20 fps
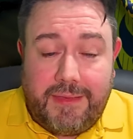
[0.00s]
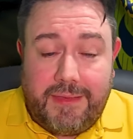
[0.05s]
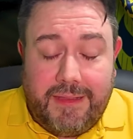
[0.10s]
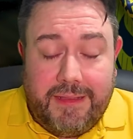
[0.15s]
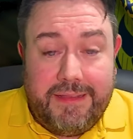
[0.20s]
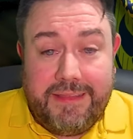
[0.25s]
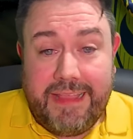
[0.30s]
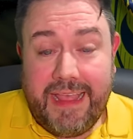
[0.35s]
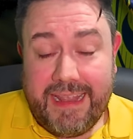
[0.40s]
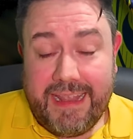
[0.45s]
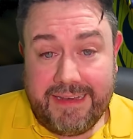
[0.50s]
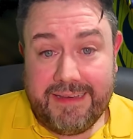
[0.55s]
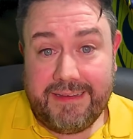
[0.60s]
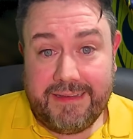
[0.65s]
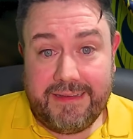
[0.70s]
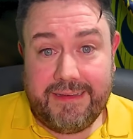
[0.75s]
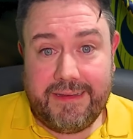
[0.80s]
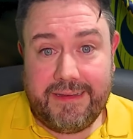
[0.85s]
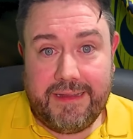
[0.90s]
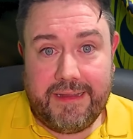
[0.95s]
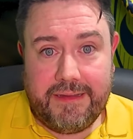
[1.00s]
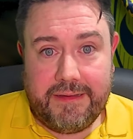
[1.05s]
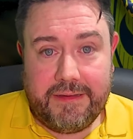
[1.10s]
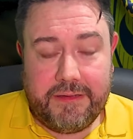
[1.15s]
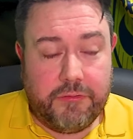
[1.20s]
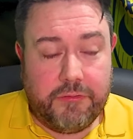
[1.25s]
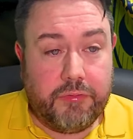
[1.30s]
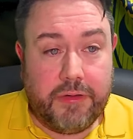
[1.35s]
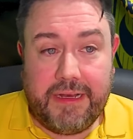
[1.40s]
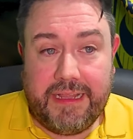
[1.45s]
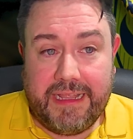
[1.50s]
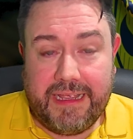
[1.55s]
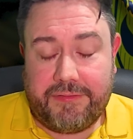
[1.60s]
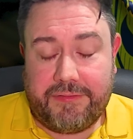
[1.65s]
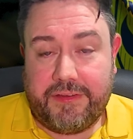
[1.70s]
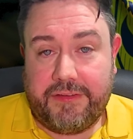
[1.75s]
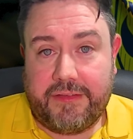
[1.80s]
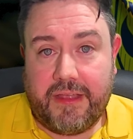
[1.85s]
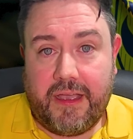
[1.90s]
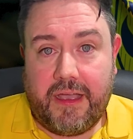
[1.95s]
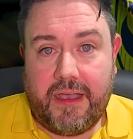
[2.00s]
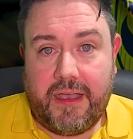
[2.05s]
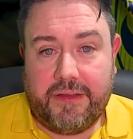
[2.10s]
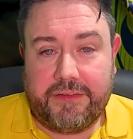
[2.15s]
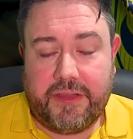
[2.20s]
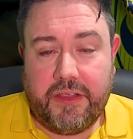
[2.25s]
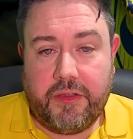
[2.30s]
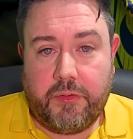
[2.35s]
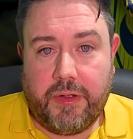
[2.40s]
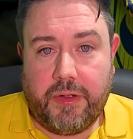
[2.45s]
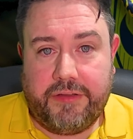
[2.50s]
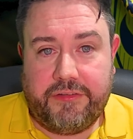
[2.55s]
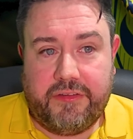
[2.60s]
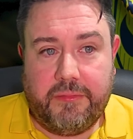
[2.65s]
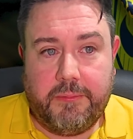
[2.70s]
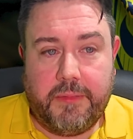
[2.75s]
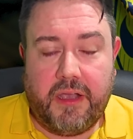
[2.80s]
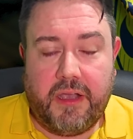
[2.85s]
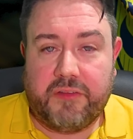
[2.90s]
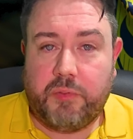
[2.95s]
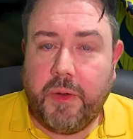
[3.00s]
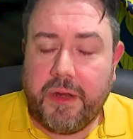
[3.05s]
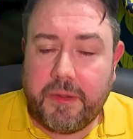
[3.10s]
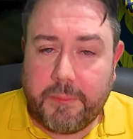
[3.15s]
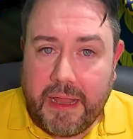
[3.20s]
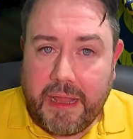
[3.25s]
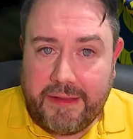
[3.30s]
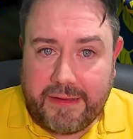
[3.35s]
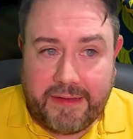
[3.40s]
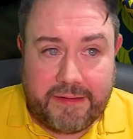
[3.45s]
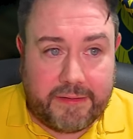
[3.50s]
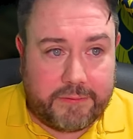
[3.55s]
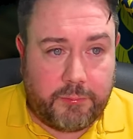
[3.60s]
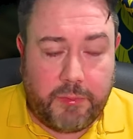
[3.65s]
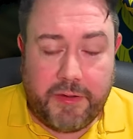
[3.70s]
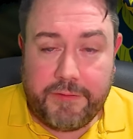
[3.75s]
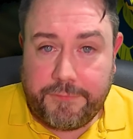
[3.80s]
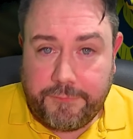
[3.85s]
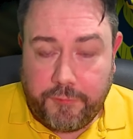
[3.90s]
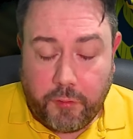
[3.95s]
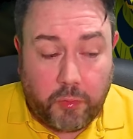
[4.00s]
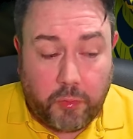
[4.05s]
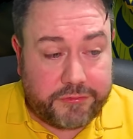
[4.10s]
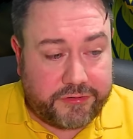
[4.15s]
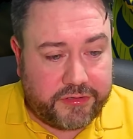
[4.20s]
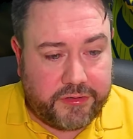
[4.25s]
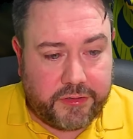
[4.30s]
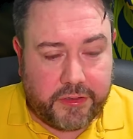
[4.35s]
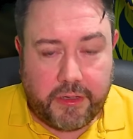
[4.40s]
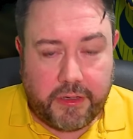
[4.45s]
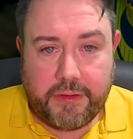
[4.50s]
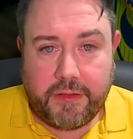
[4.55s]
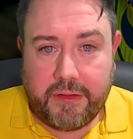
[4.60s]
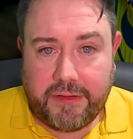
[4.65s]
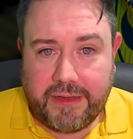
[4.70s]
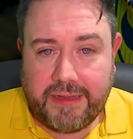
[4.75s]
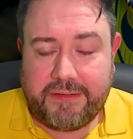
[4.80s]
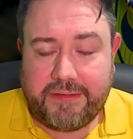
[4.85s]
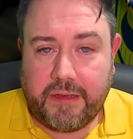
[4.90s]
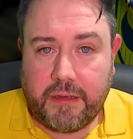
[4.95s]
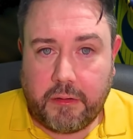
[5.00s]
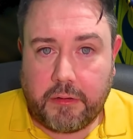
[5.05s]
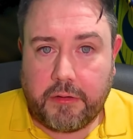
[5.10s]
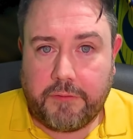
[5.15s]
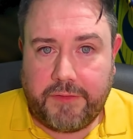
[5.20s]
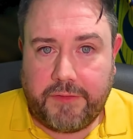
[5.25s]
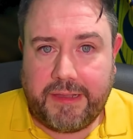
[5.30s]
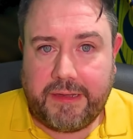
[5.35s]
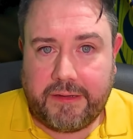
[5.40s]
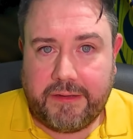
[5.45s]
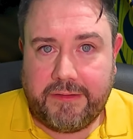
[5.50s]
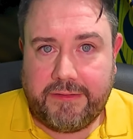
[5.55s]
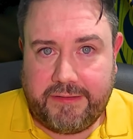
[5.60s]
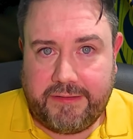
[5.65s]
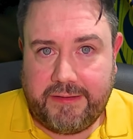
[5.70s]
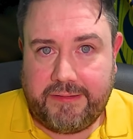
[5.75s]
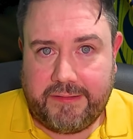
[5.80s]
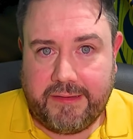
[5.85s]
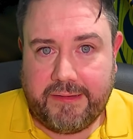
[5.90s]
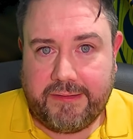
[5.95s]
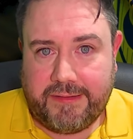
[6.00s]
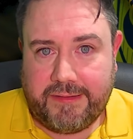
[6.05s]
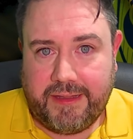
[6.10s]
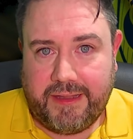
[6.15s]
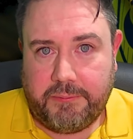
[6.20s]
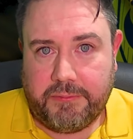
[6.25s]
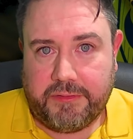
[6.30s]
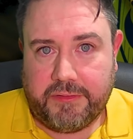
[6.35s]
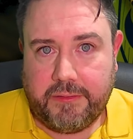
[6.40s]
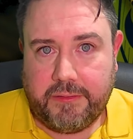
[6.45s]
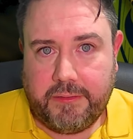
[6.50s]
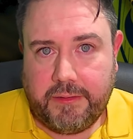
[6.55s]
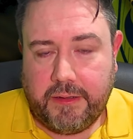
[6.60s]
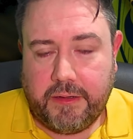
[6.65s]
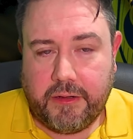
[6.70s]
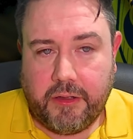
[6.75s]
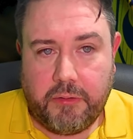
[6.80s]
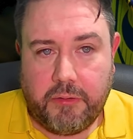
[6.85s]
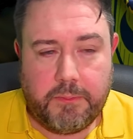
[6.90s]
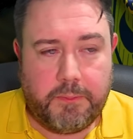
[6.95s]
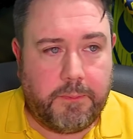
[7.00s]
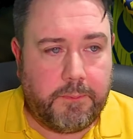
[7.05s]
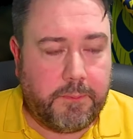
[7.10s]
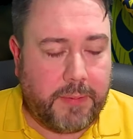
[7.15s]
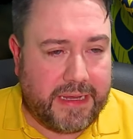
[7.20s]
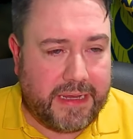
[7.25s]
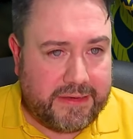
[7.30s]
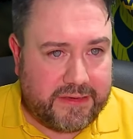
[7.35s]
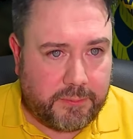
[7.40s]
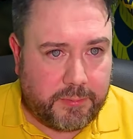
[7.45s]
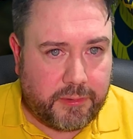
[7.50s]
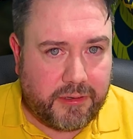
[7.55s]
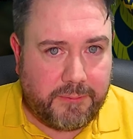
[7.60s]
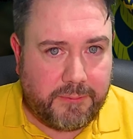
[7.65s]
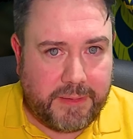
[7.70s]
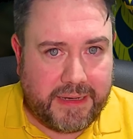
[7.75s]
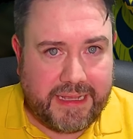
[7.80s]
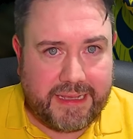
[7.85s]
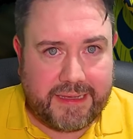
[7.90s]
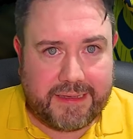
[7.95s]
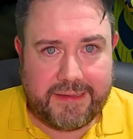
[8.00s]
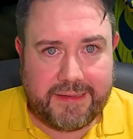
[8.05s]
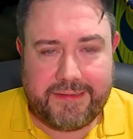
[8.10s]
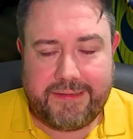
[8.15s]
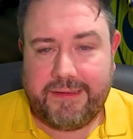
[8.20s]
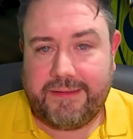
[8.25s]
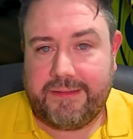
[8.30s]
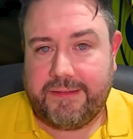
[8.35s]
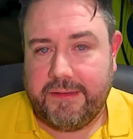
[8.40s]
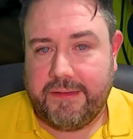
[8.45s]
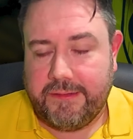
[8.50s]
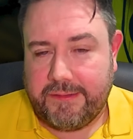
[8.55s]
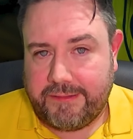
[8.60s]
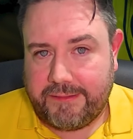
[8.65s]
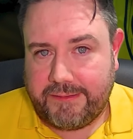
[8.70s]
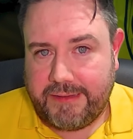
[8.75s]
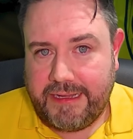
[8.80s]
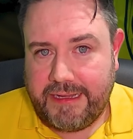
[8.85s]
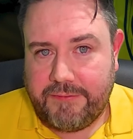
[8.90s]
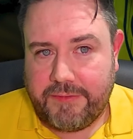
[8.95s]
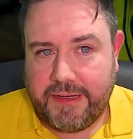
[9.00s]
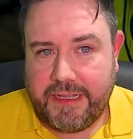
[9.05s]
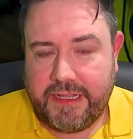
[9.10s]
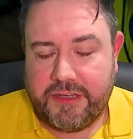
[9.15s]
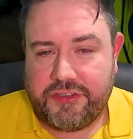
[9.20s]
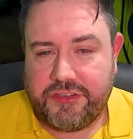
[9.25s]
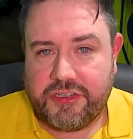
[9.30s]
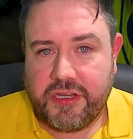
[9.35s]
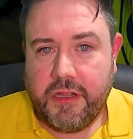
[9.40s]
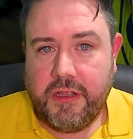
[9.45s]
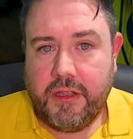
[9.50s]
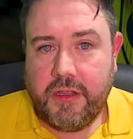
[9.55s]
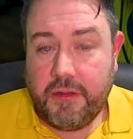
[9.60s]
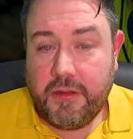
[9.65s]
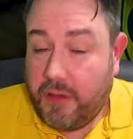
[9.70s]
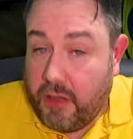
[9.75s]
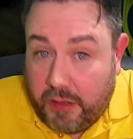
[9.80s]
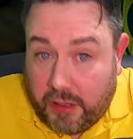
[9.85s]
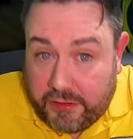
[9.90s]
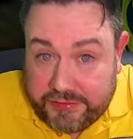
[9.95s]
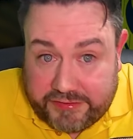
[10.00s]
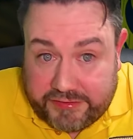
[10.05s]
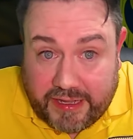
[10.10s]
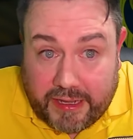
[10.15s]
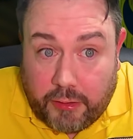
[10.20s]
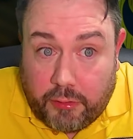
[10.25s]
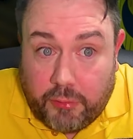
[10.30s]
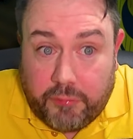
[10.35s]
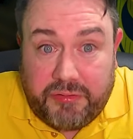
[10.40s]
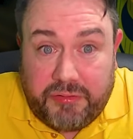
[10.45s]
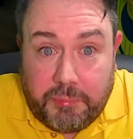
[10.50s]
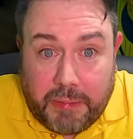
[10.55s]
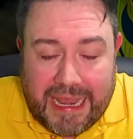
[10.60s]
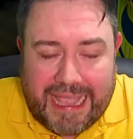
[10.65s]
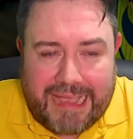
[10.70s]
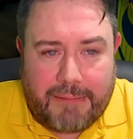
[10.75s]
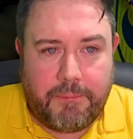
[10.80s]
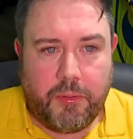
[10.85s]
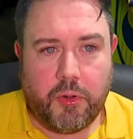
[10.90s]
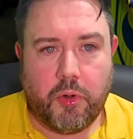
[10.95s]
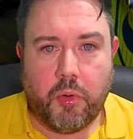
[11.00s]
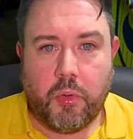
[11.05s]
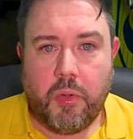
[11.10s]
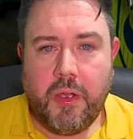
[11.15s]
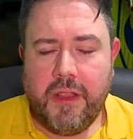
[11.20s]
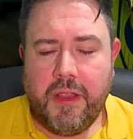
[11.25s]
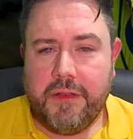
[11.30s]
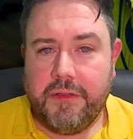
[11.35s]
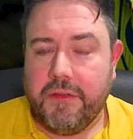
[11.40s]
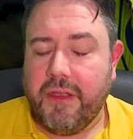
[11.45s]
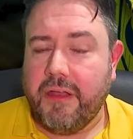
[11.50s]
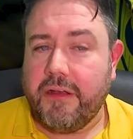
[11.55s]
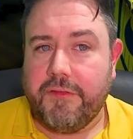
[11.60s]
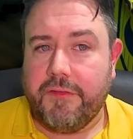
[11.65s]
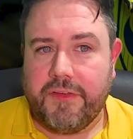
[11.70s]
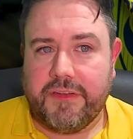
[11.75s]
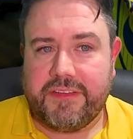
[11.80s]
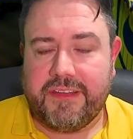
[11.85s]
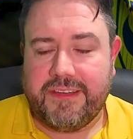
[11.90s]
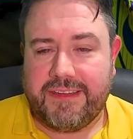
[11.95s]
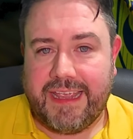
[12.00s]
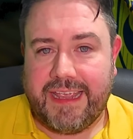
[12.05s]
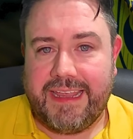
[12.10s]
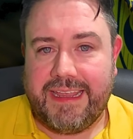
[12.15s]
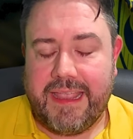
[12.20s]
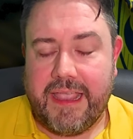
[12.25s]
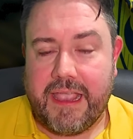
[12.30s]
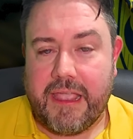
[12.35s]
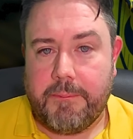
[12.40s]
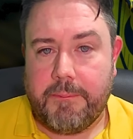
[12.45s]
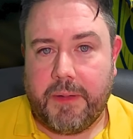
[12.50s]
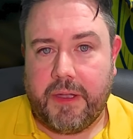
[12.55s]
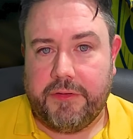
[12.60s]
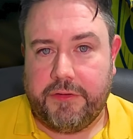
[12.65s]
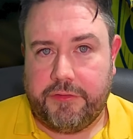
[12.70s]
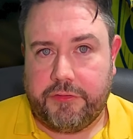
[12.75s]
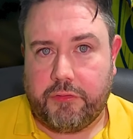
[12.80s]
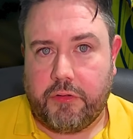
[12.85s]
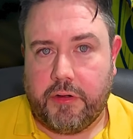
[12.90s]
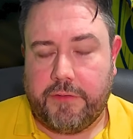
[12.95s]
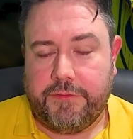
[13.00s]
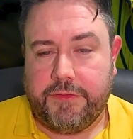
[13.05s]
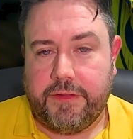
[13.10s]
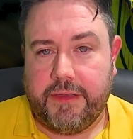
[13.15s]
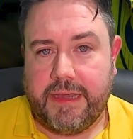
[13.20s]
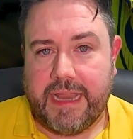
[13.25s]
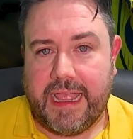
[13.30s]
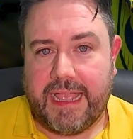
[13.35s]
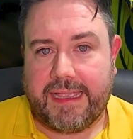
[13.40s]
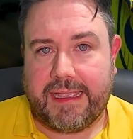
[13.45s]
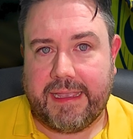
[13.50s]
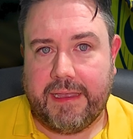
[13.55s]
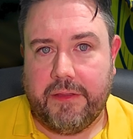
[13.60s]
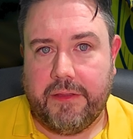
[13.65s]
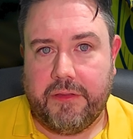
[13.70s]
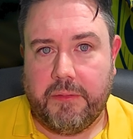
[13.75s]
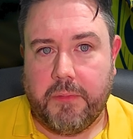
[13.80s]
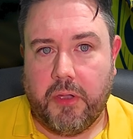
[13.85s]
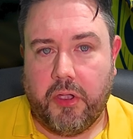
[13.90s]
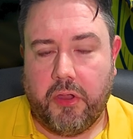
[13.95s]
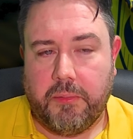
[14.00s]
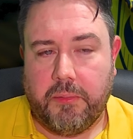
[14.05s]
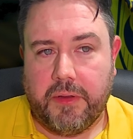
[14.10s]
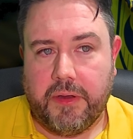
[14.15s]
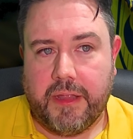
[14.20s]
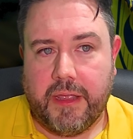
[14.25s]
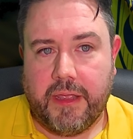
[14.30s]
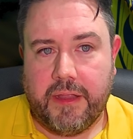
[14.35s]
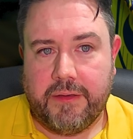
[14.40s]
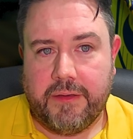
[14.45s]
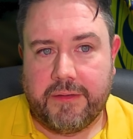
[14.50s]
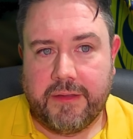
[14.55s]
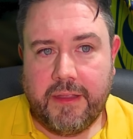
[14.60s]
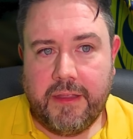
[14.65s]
then you really have to start asking question marks. We're fortunate that there's a lot of inconsistent teams. You know, Peterborough have been inconsistent, Stevenage, ourselves, Blackpool, none of us are taking it by the scruff of the neck at the moment. And